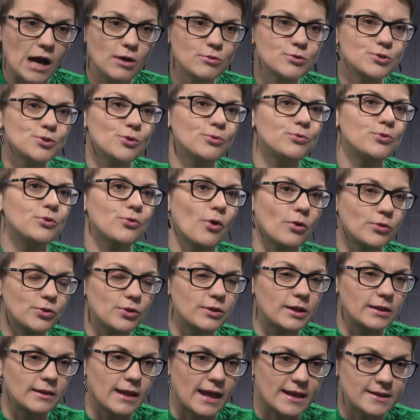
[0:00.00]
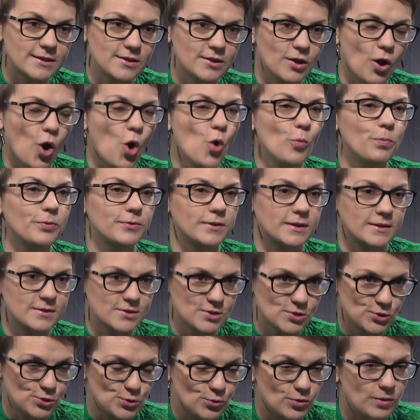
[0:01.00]
how to not let the
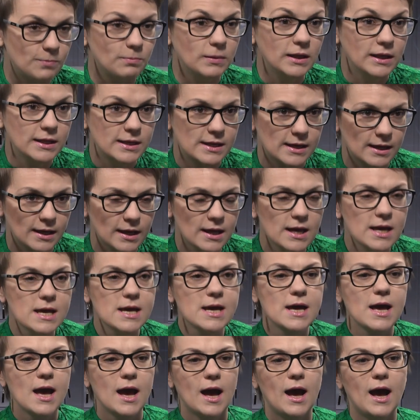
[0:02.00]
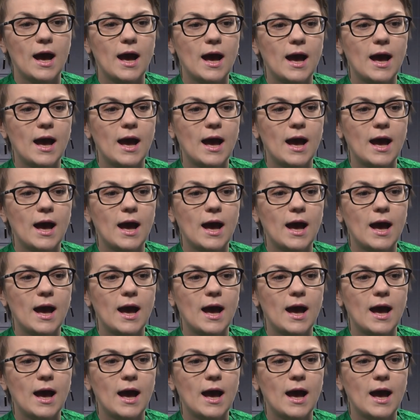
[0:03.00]
opponents to the media, mm-hmm.